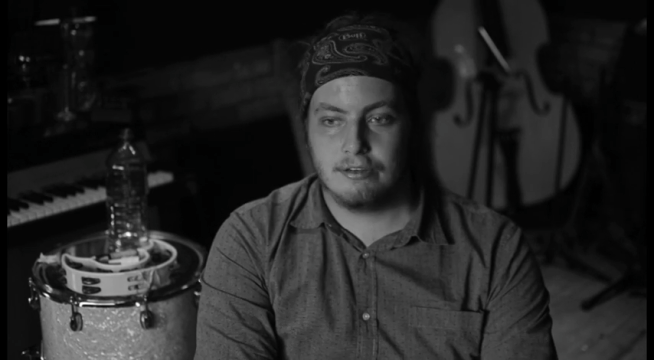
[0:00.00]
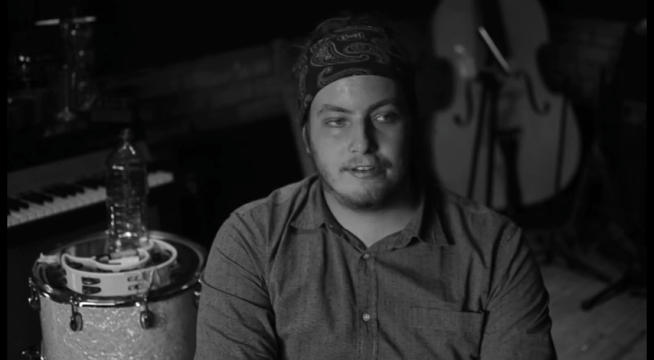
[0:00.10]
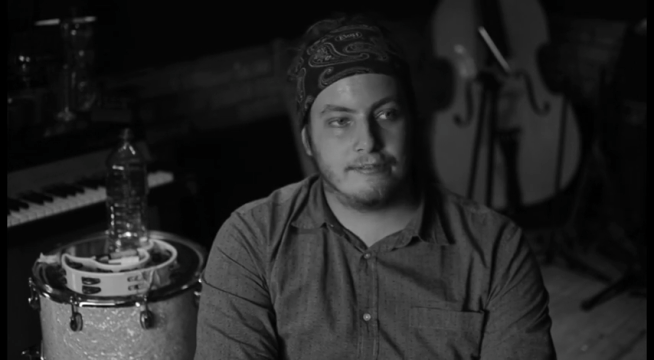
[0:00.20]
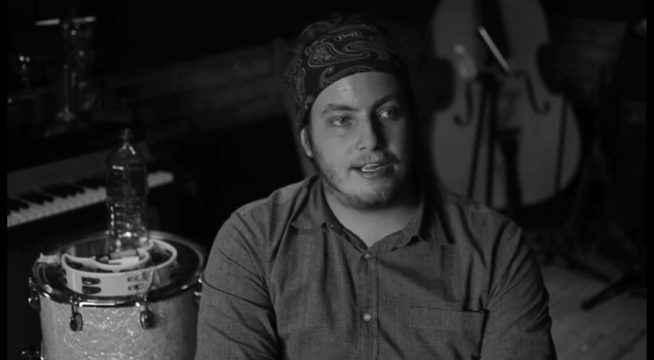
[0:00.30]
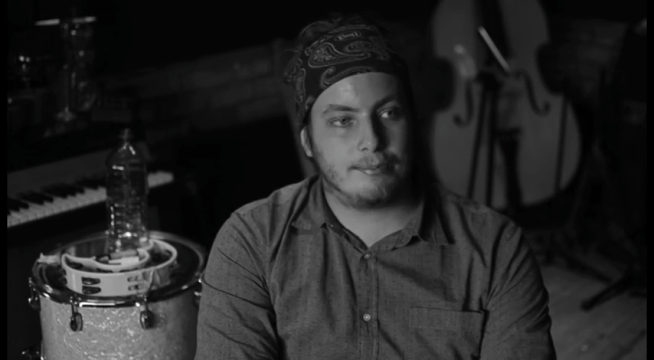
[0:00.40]

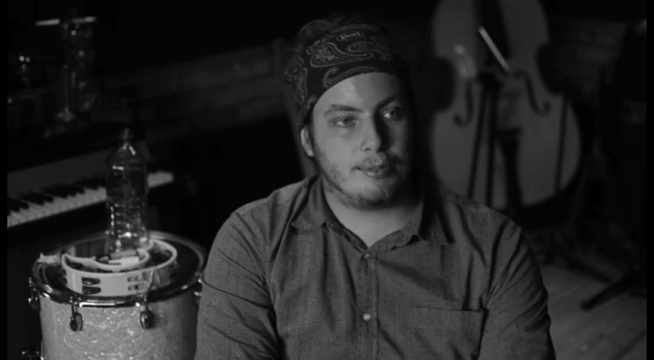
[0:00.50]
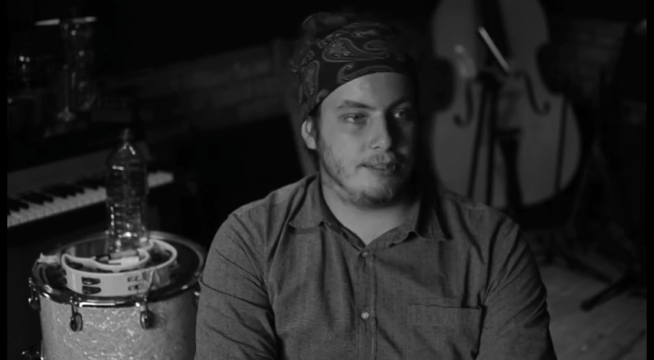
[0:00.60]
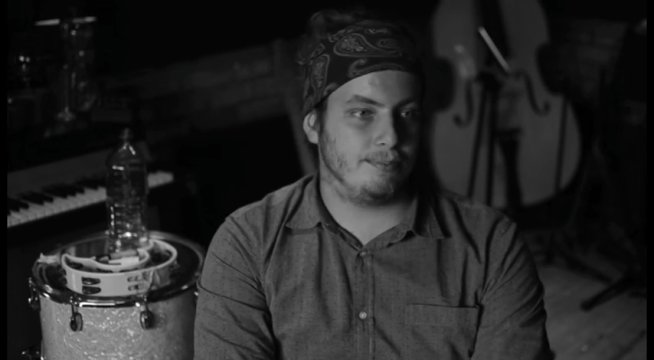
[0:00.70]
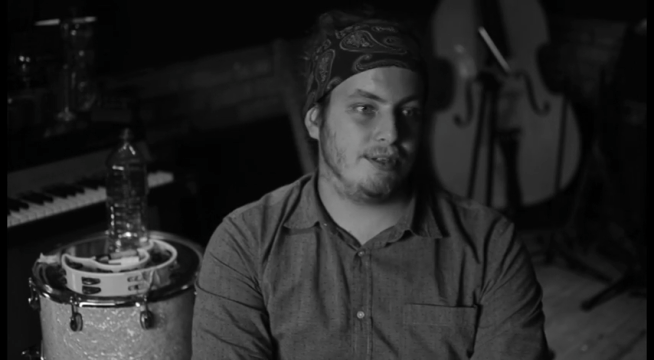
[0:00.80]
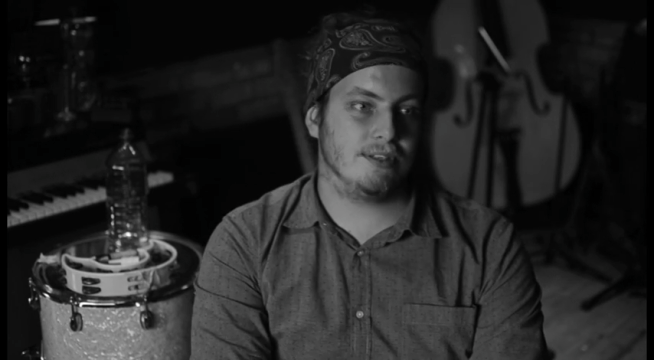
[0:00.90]
Van Wyk
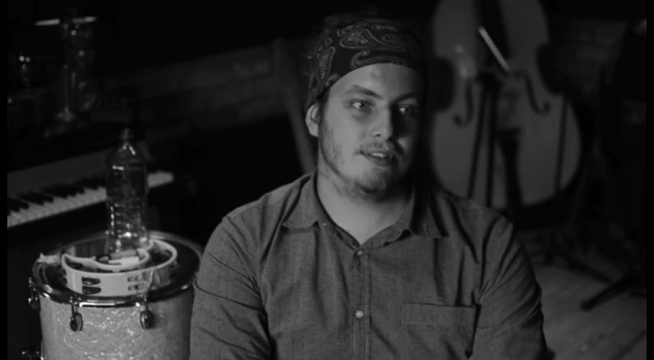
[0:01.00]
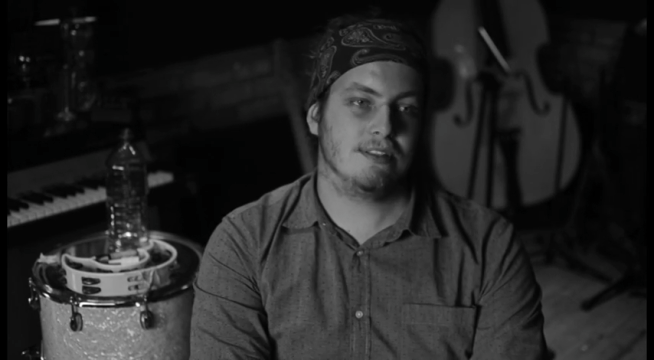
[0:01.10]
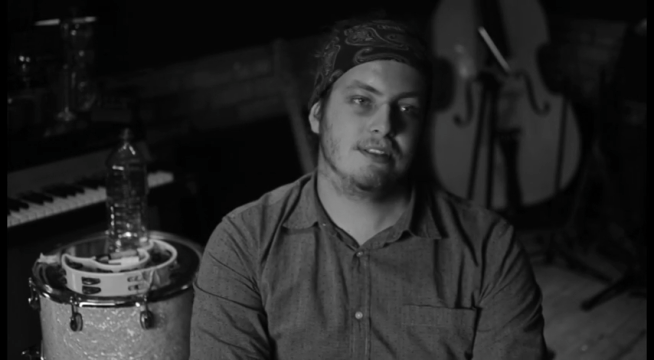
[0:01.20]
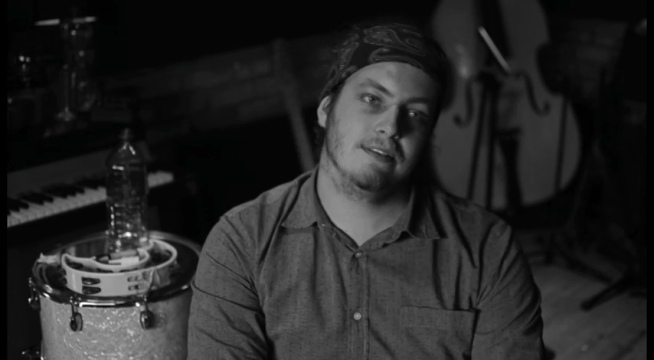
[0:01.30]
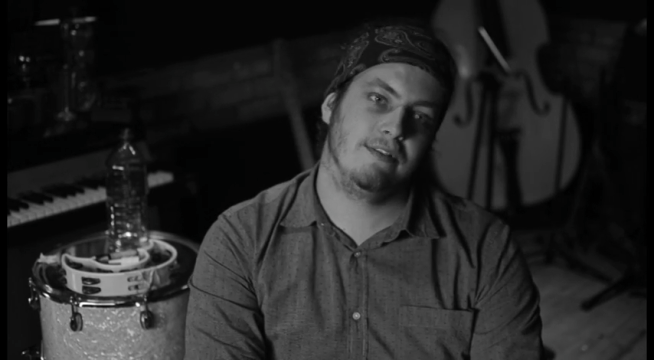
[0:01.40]
Brand because
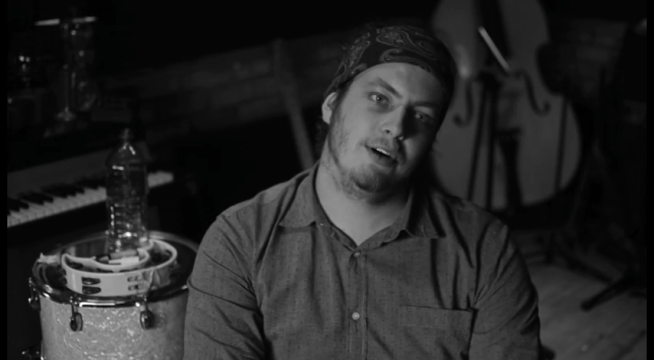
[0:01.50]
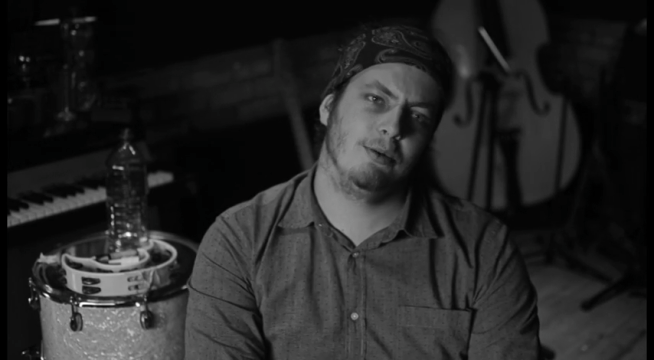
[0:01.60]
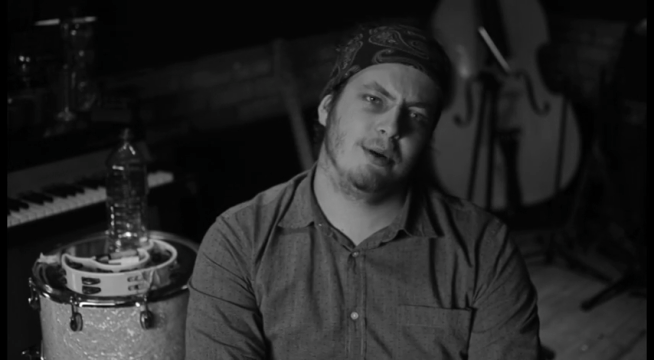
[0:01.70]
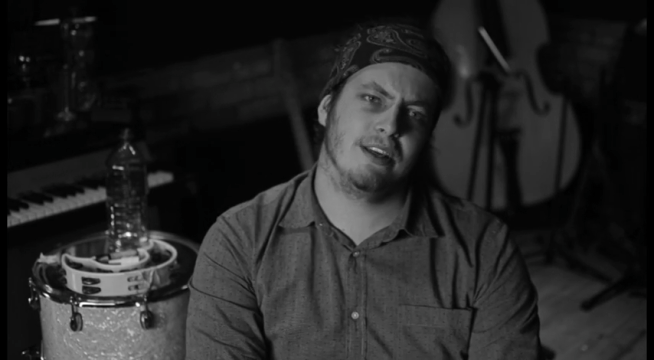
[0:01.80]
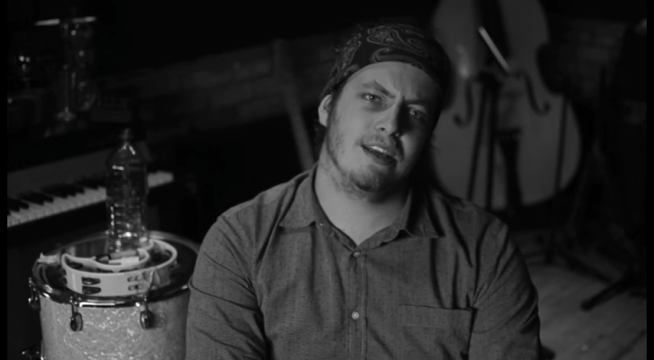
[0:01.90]
it's a very
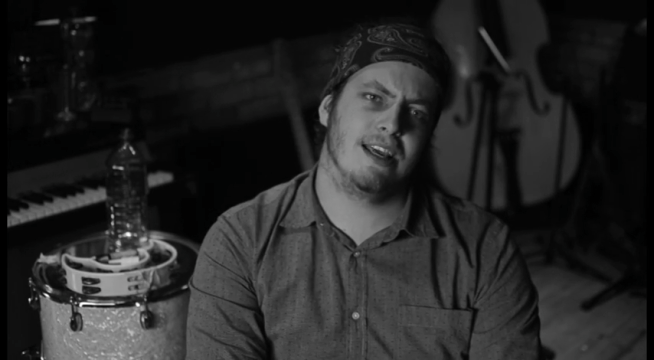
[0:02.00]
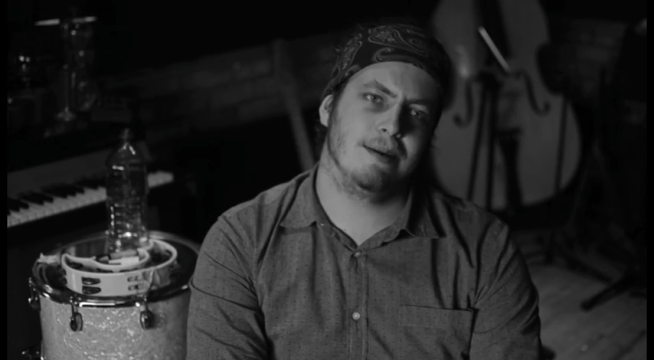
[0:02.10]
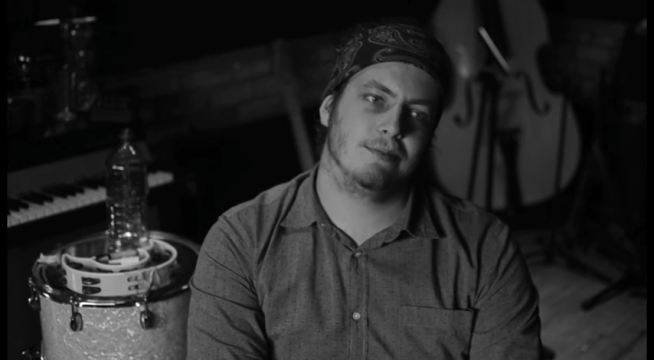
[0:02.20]
weird name,